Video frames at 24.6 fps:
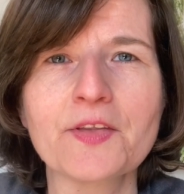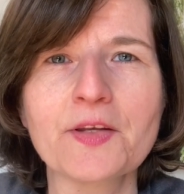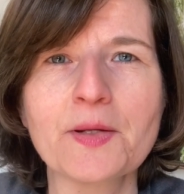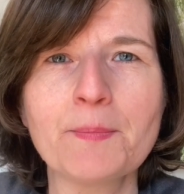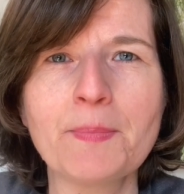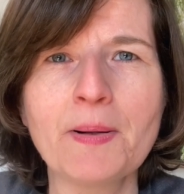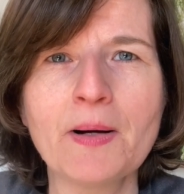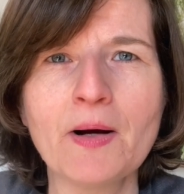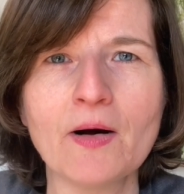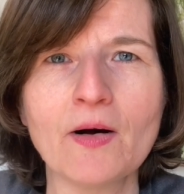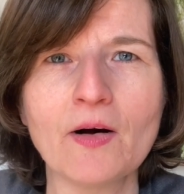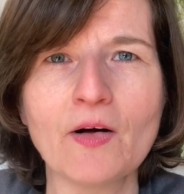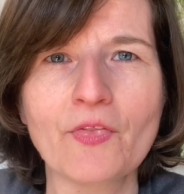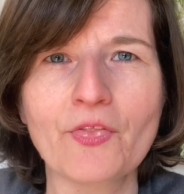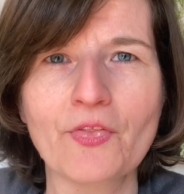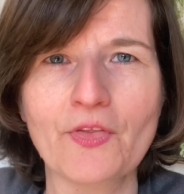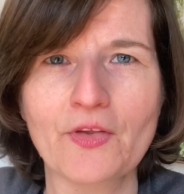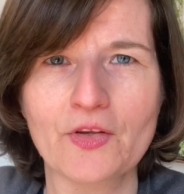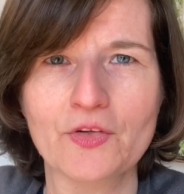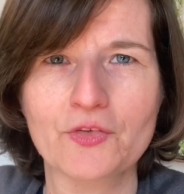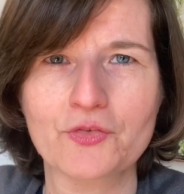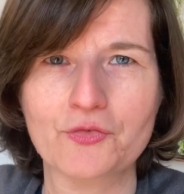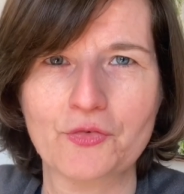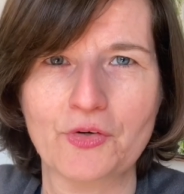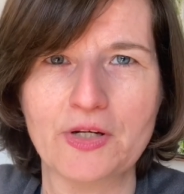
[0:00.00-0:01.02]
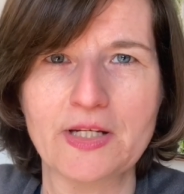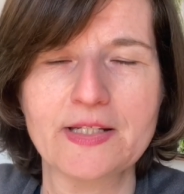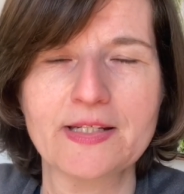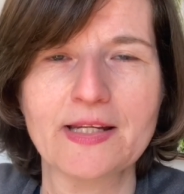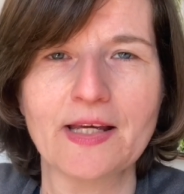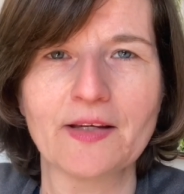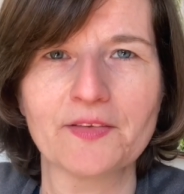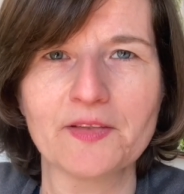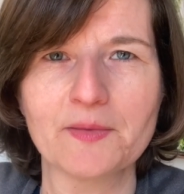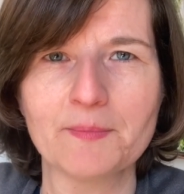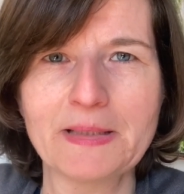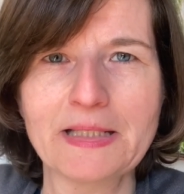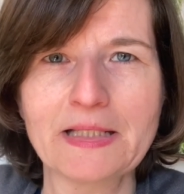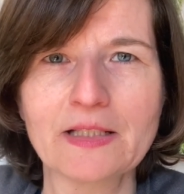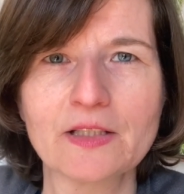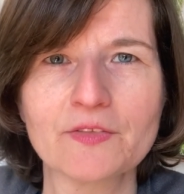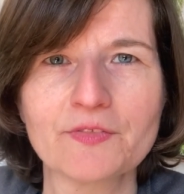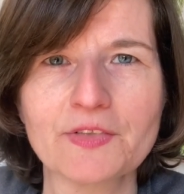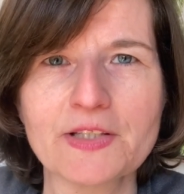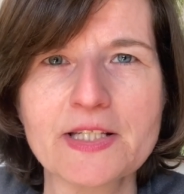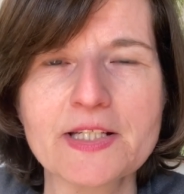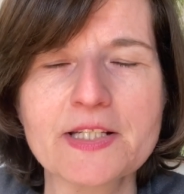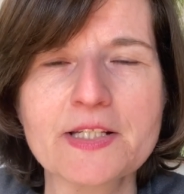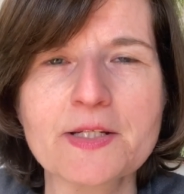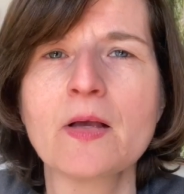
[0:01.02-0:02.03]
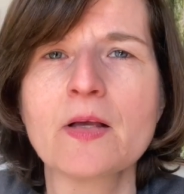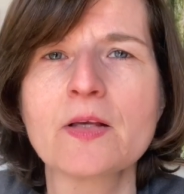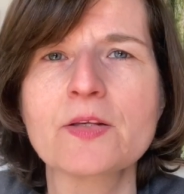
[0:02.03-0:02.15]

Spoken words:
a path straight down the middle of it.